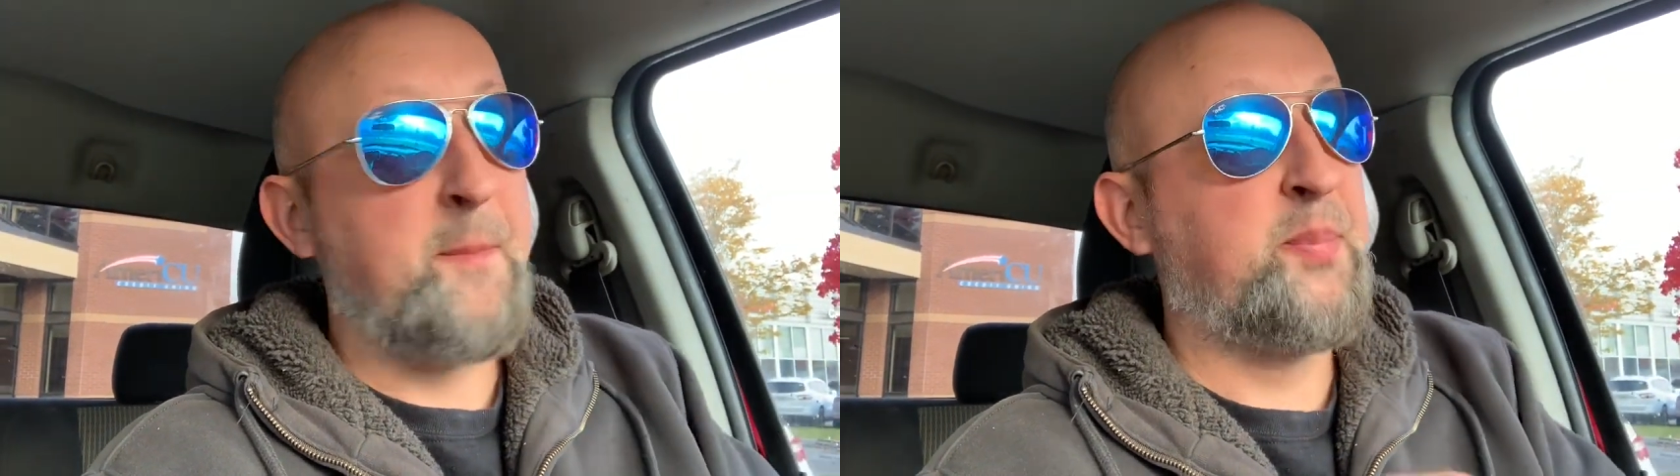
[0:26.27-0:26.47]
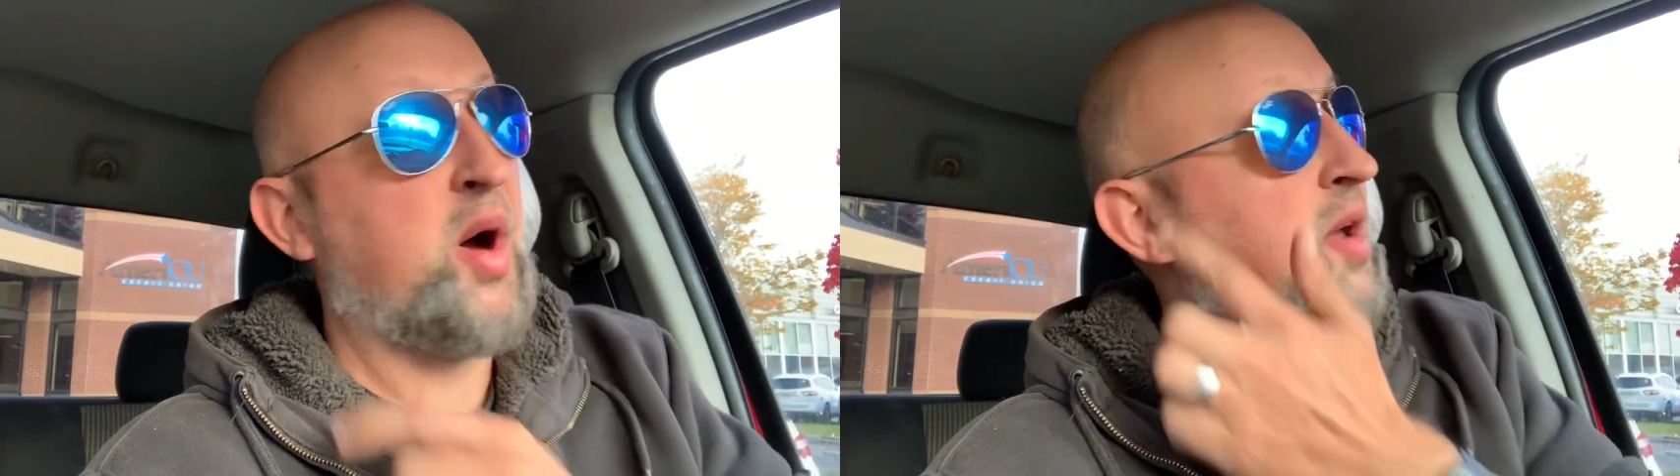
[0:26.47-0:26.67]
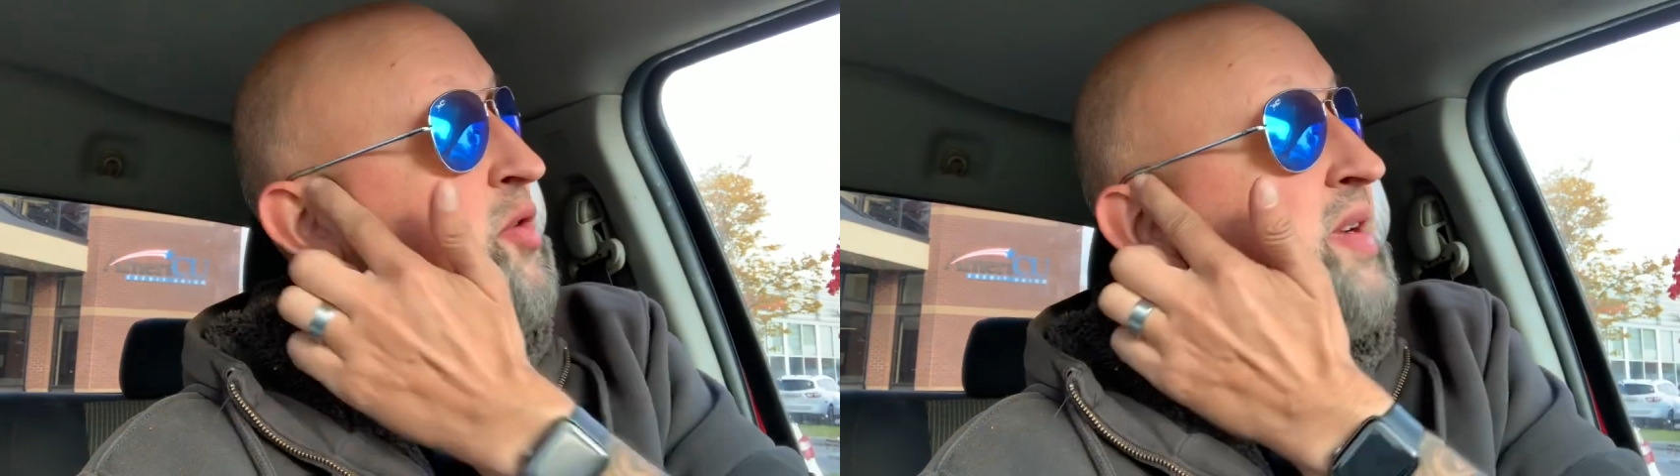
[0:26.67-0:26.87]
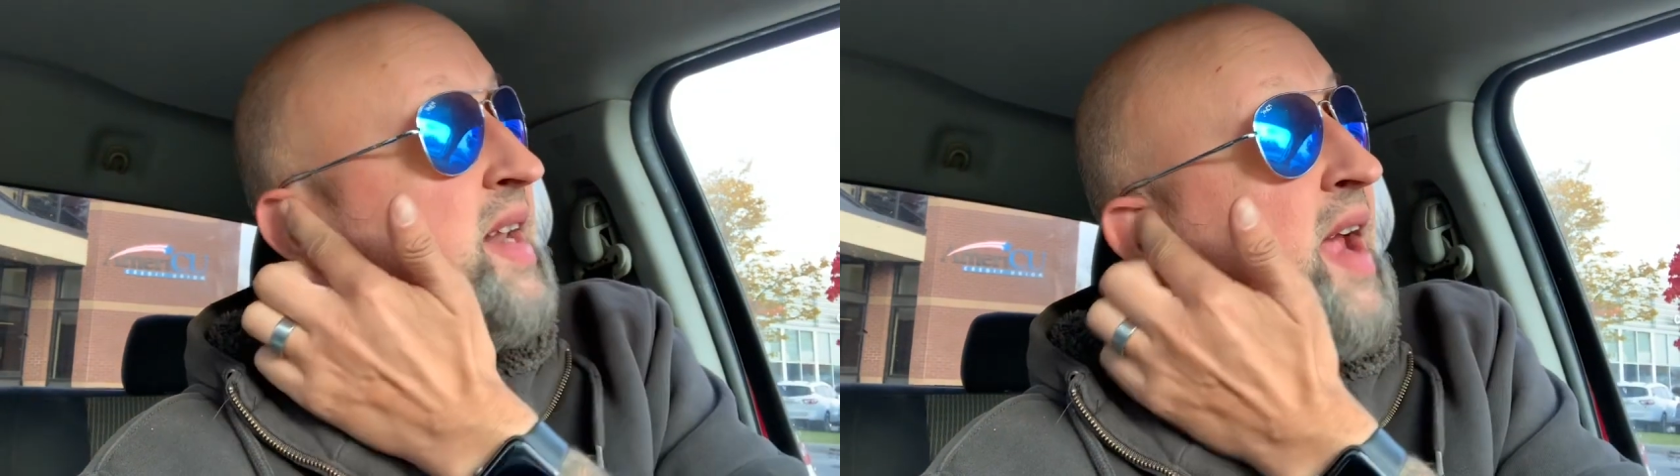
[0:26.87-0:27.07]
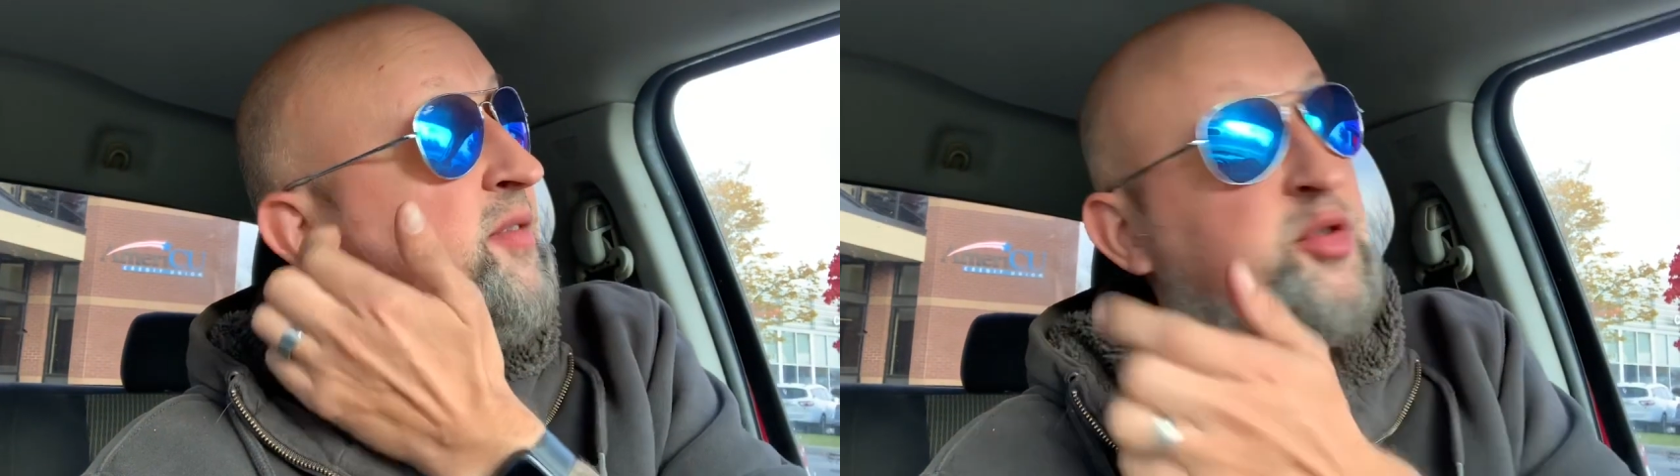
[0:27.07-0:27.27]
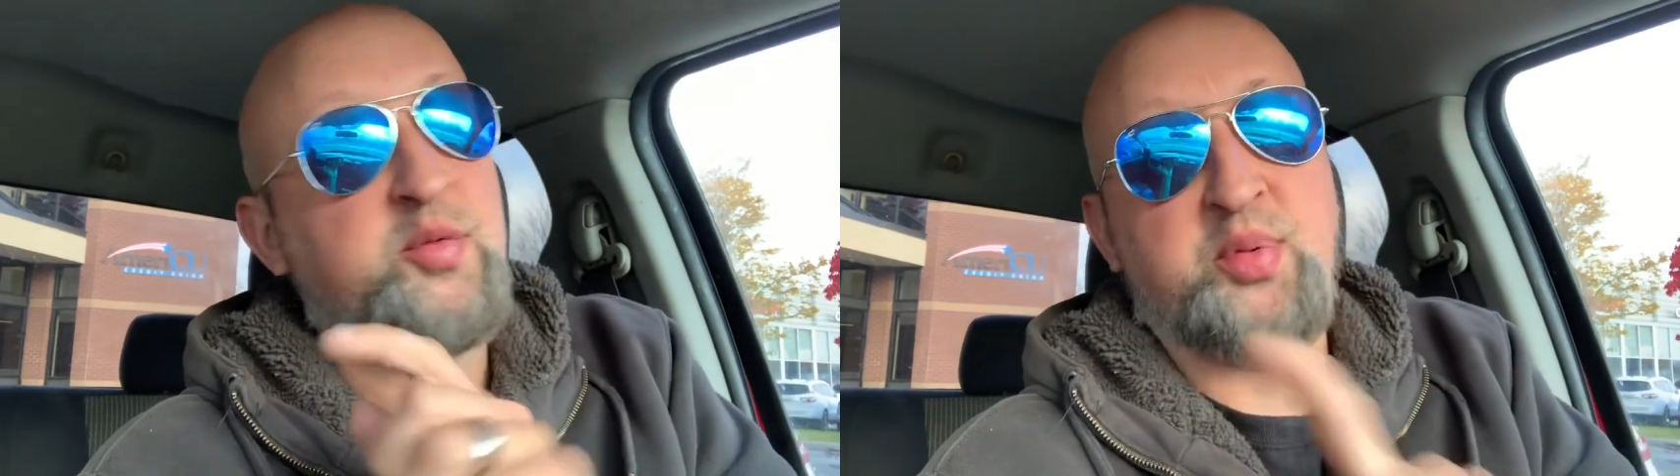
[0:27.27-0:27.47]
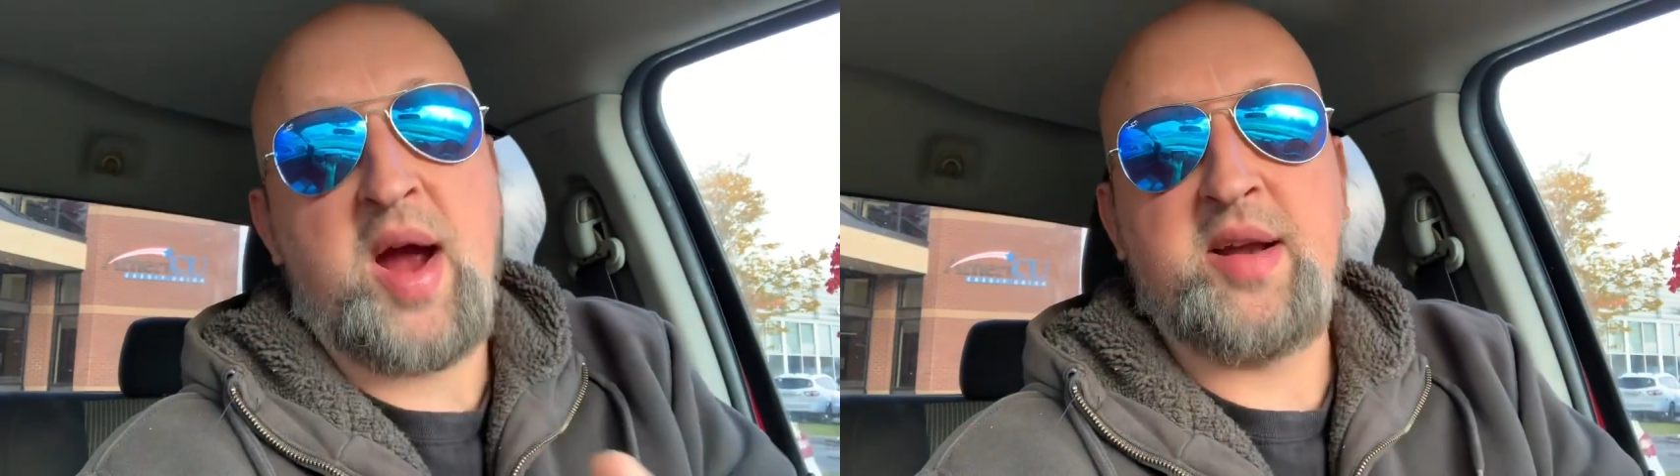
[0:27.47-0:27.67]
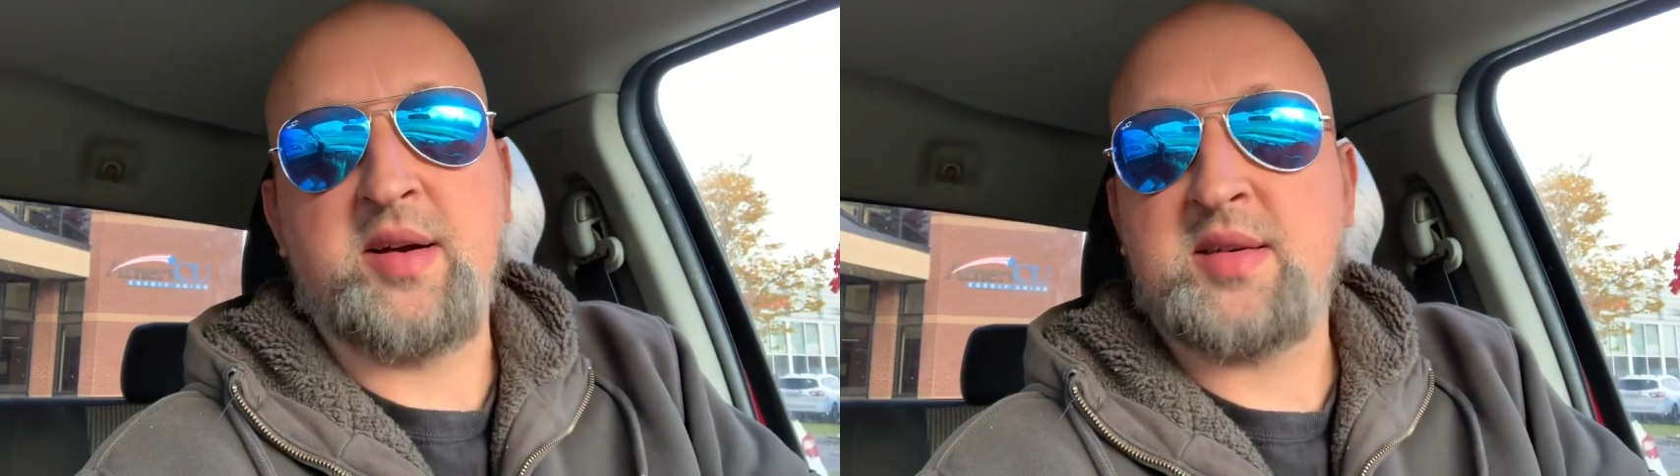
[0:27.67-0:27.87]
but you can have two
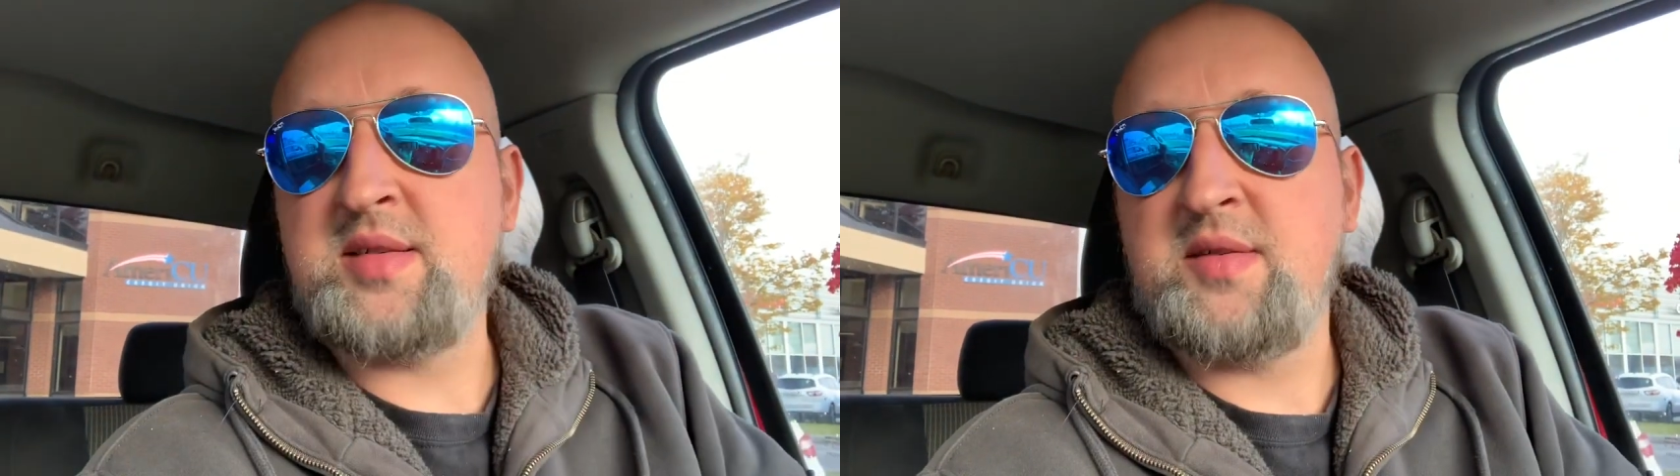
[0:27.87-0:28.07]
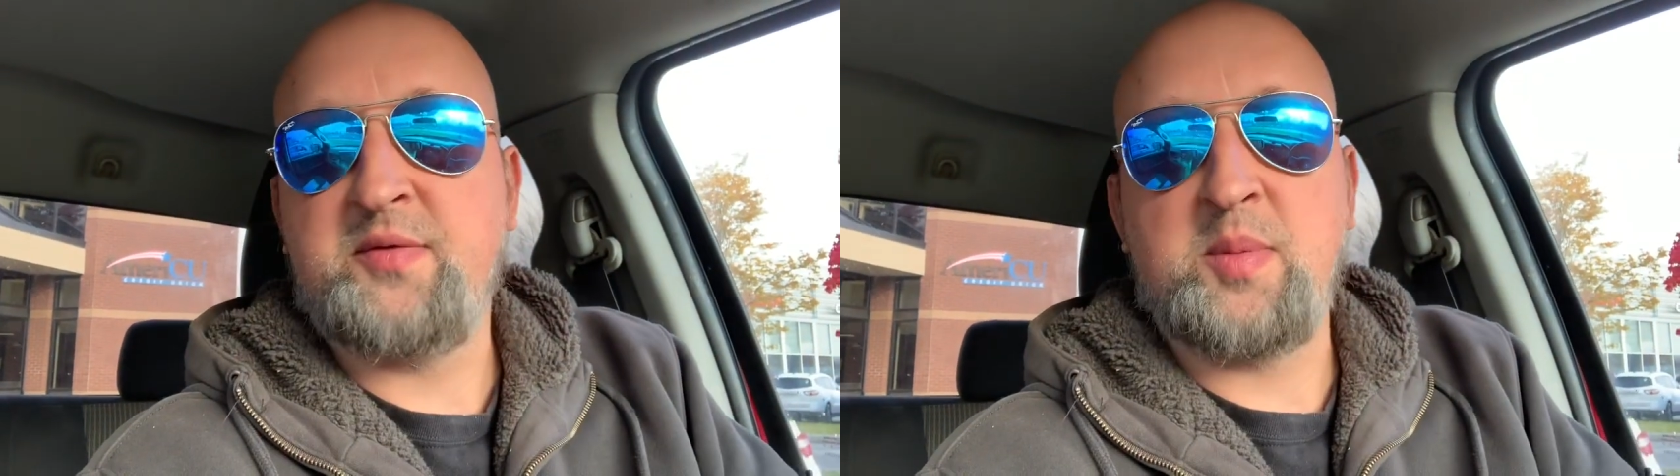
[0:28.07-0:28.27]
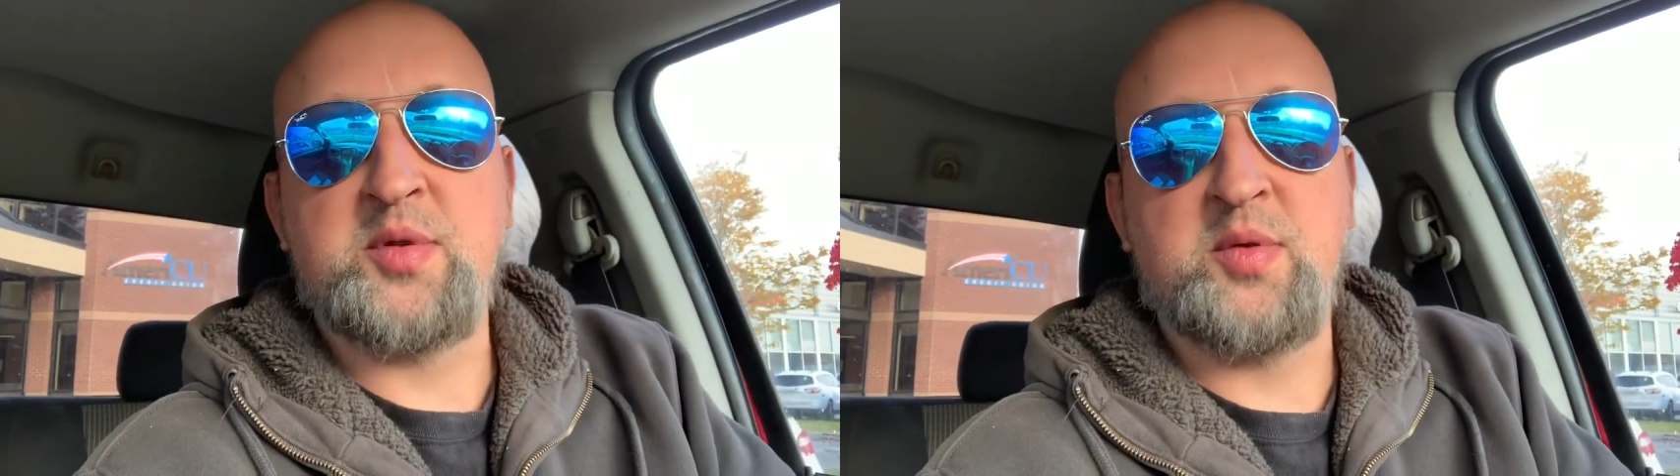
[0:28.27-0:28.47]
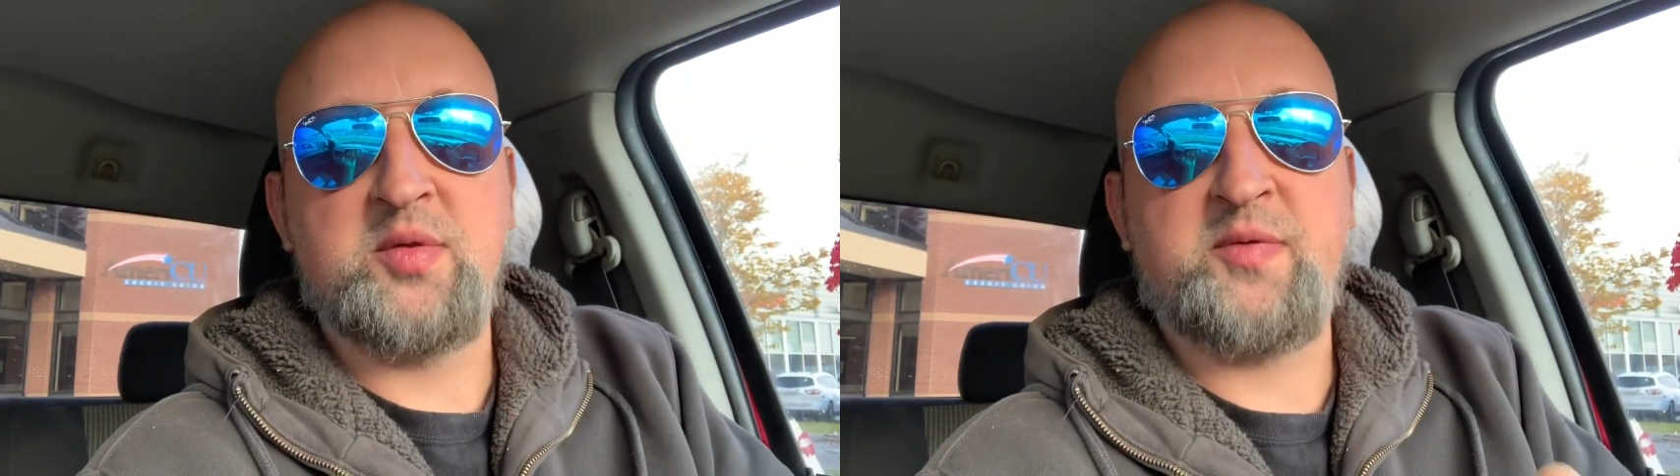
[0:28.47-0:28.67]
products from,